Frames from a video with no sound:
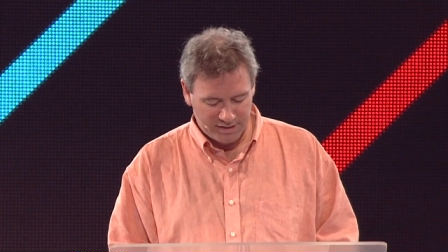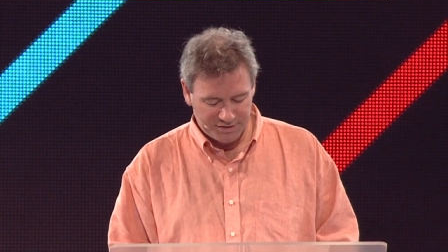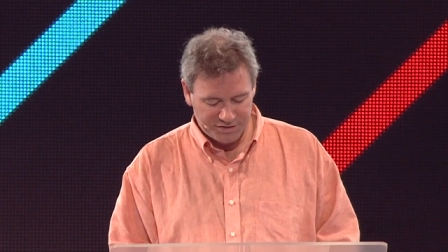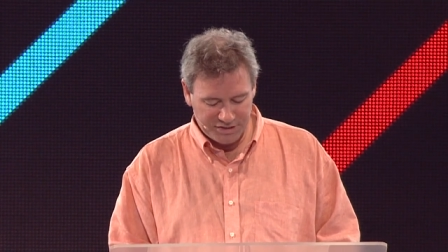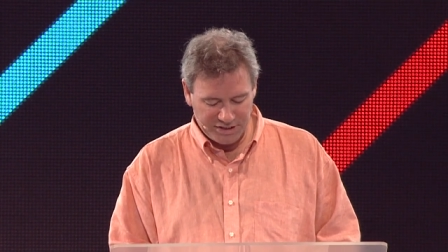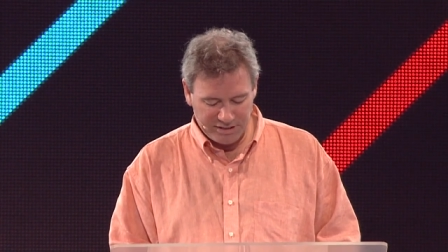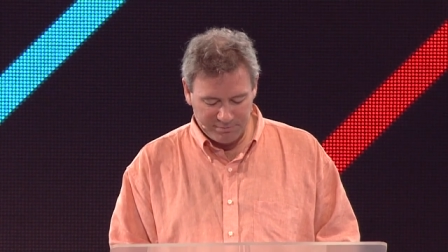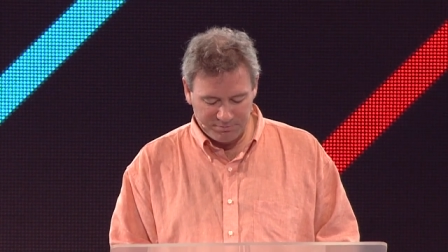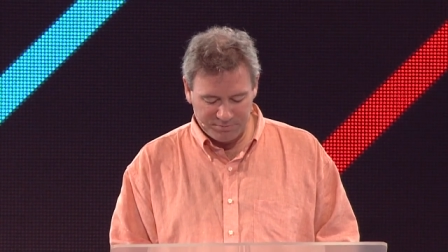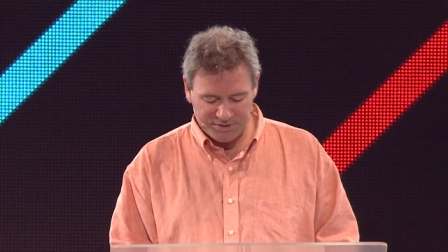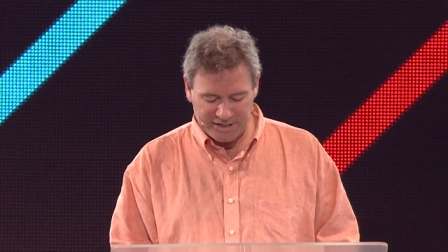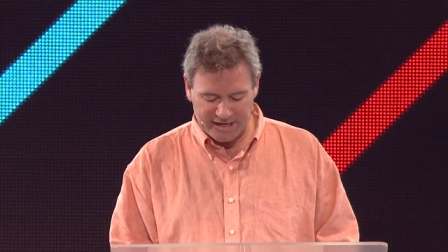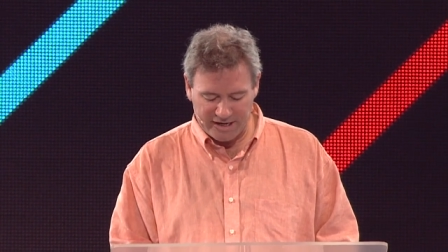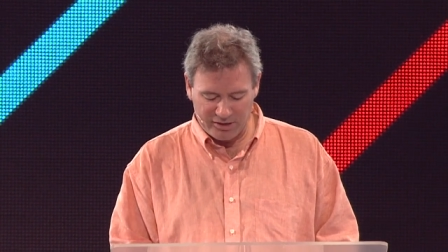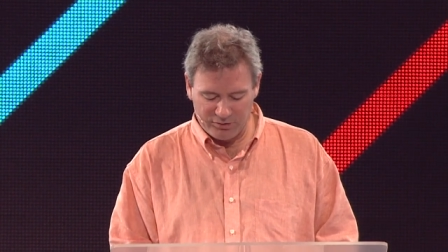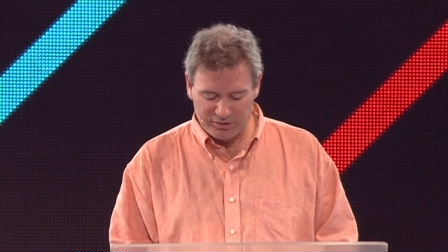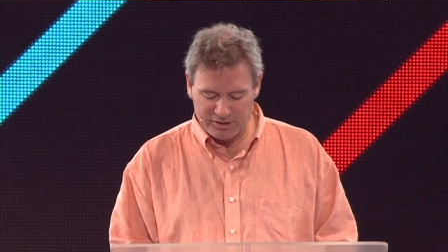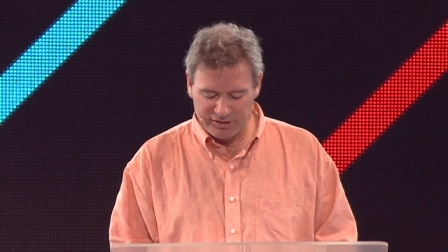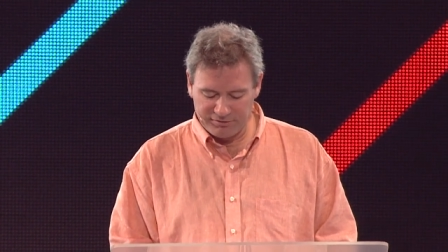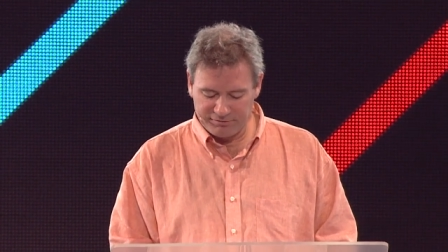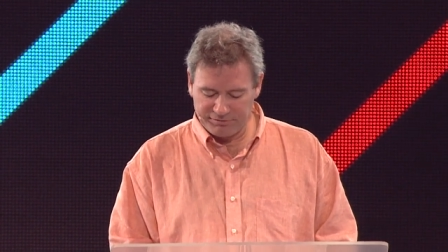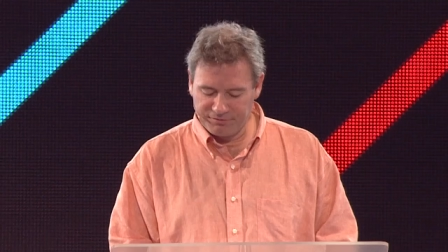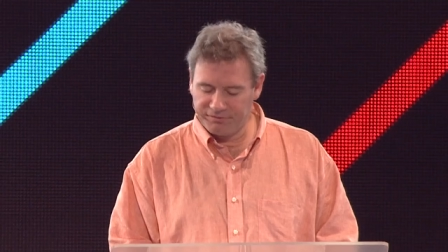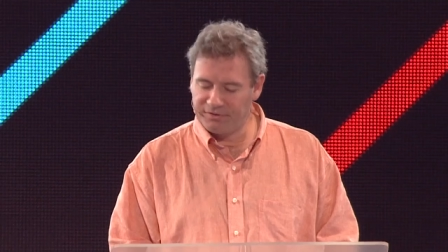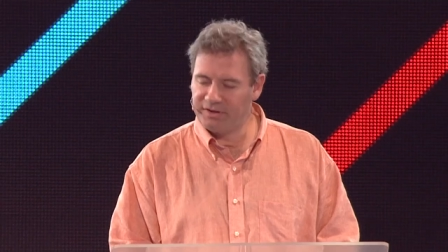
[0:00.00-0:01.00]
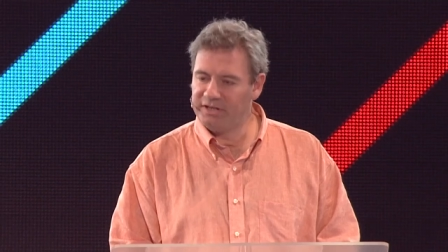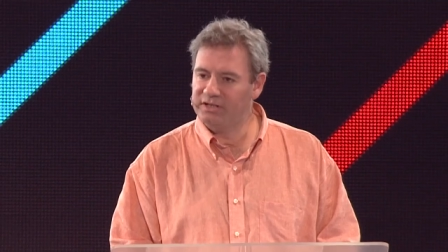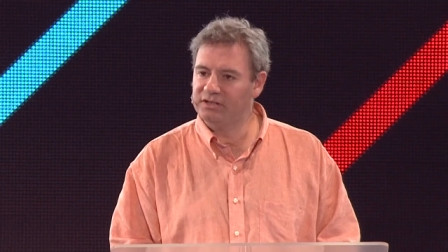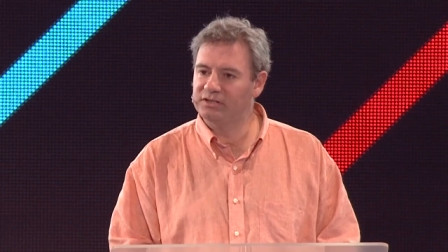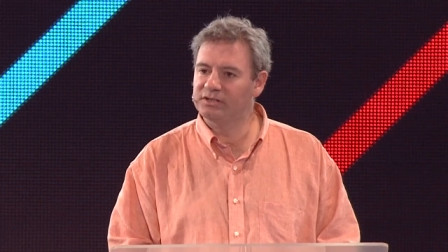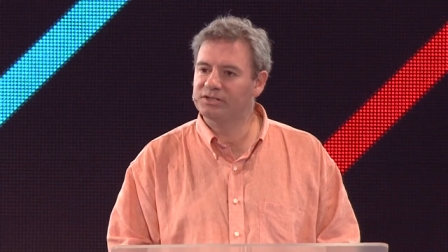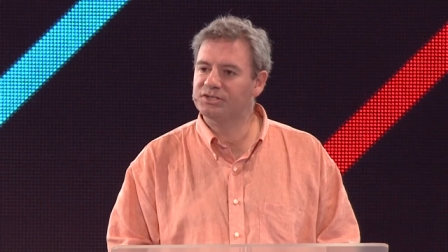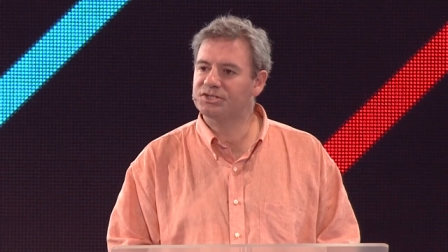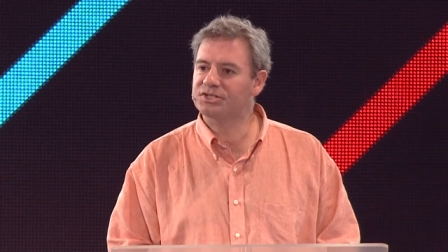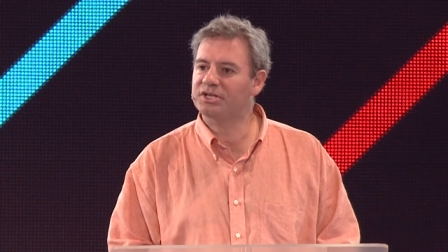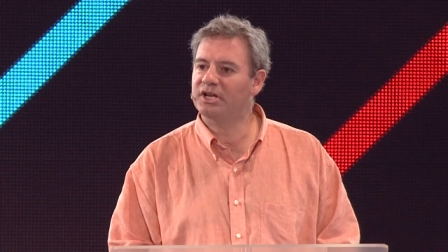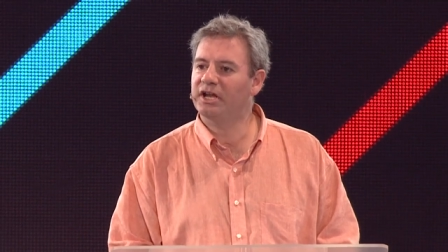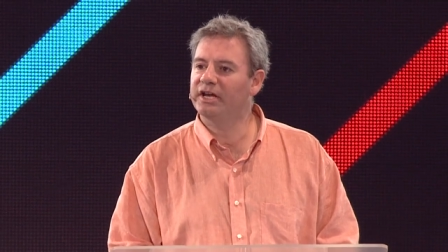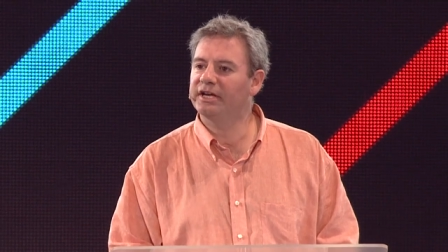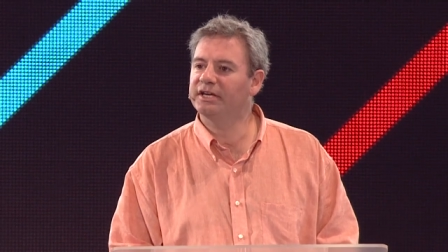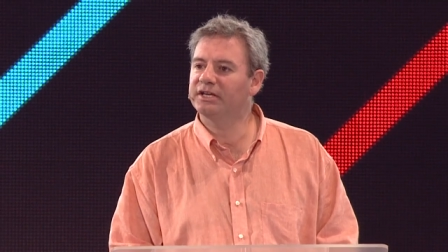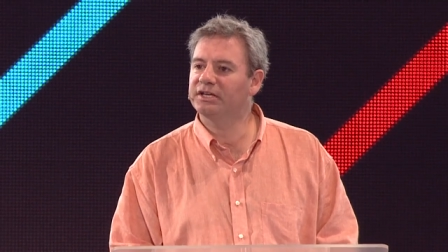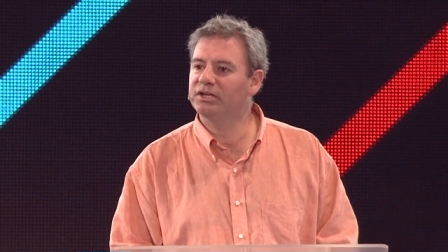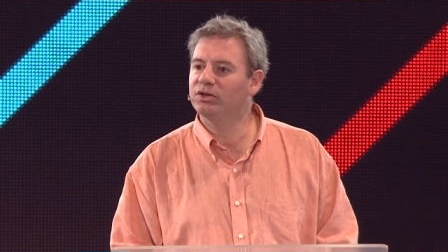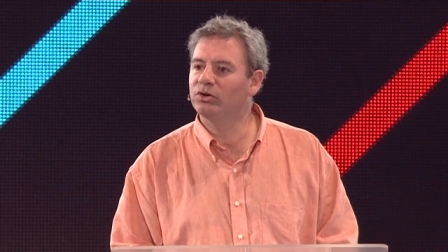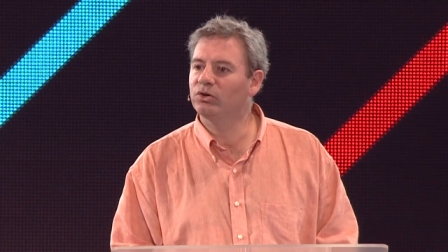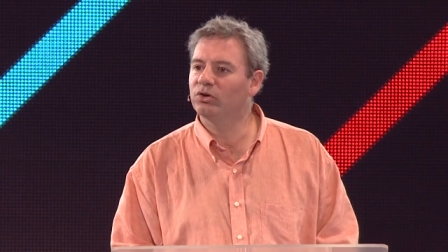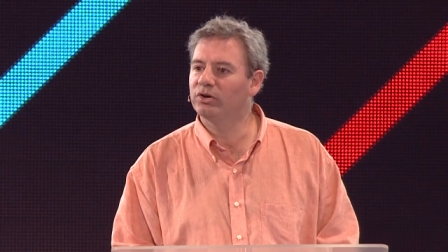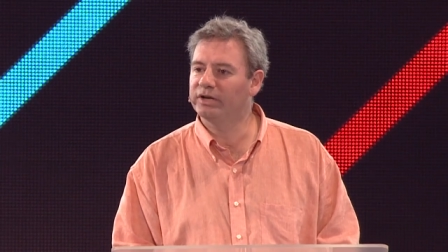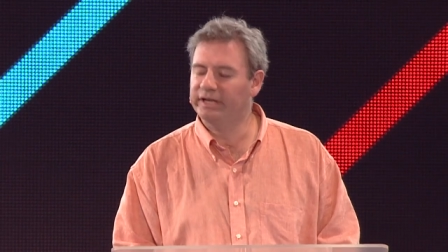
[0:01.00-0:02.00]
Deep down, it feels
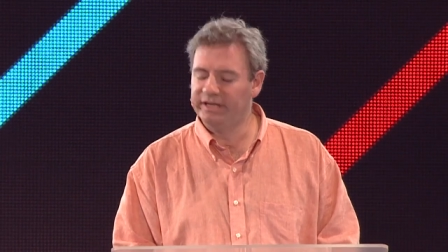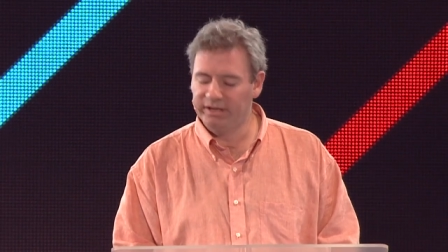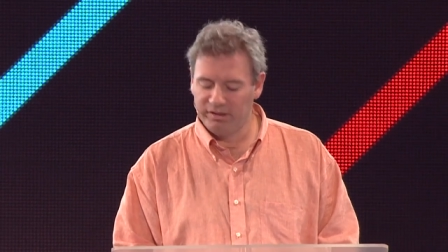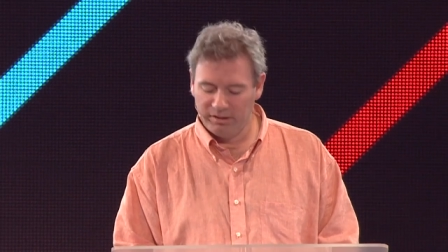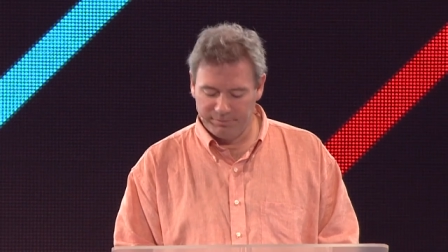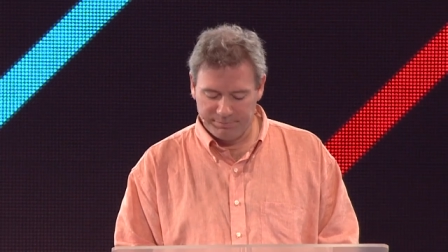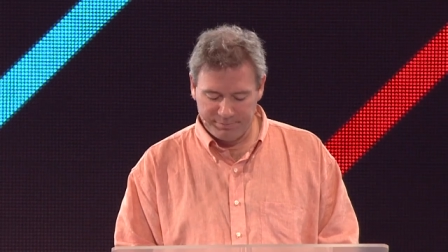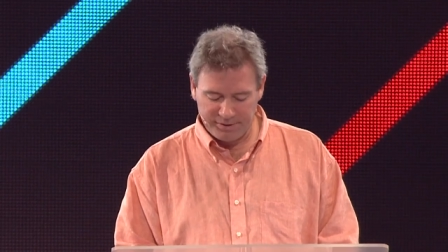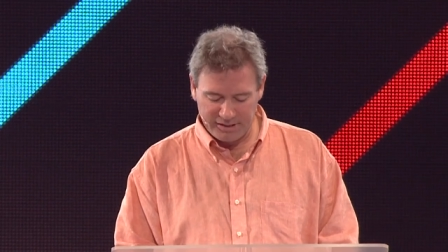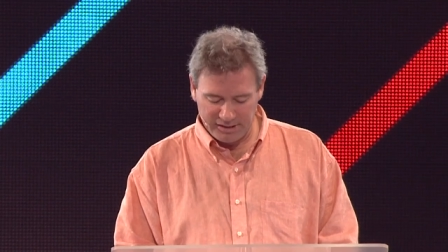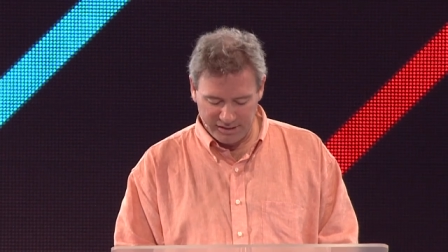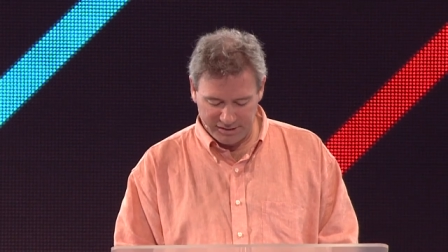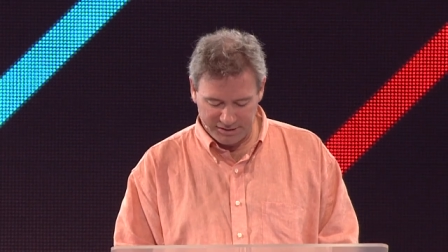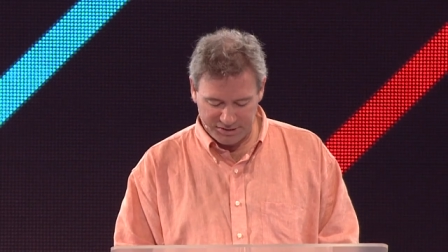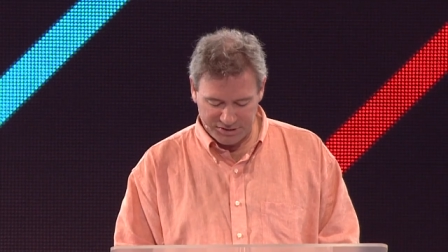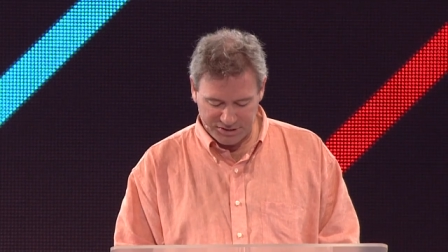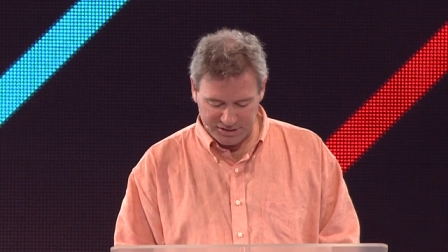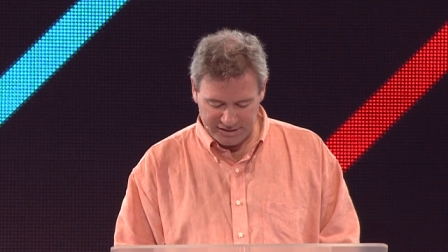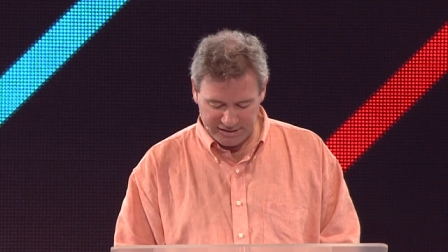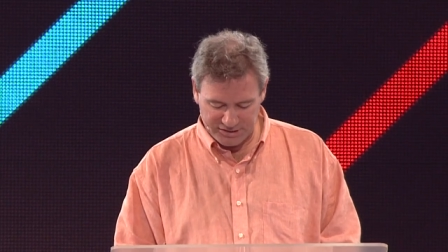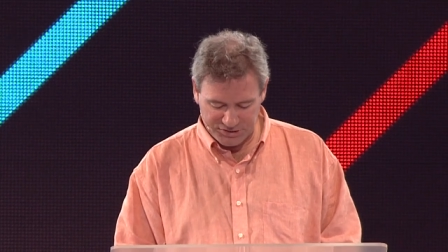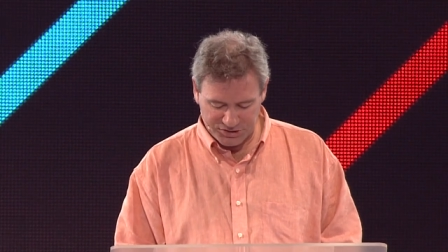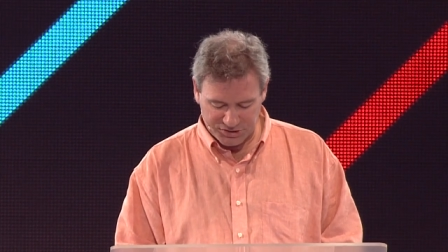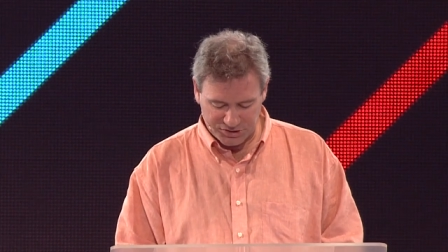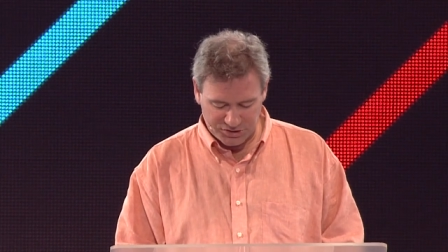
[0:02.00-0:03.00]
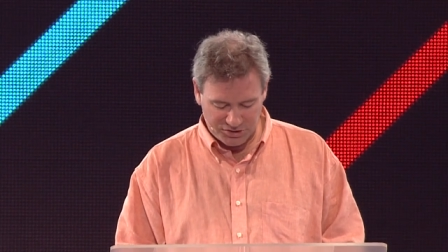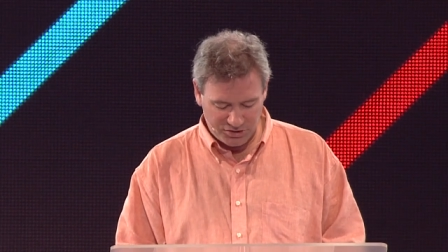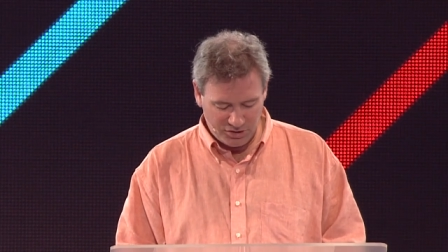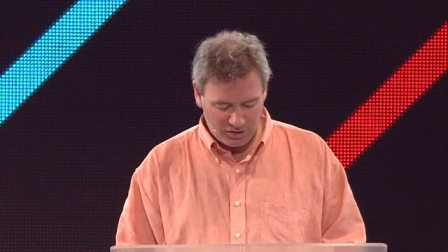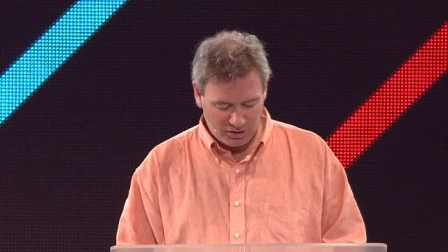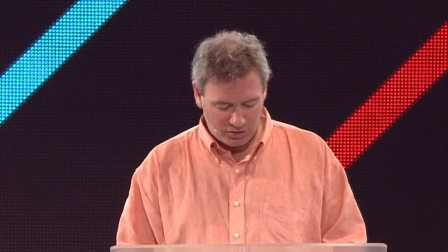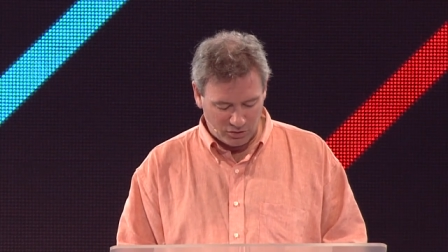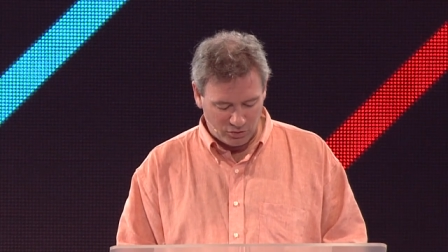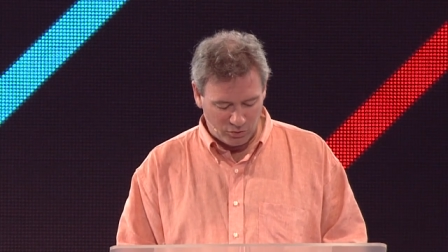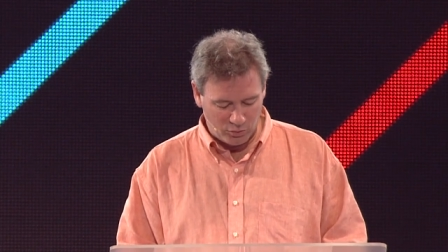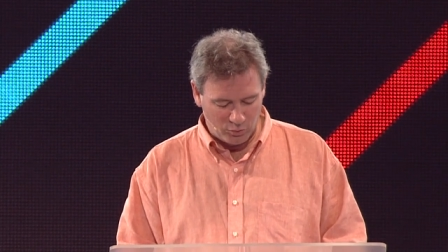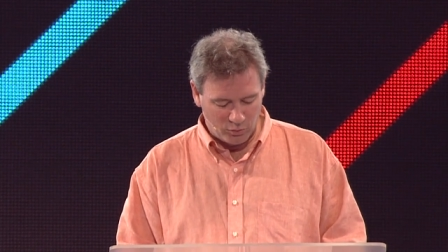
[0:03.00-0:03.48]
like your inability to know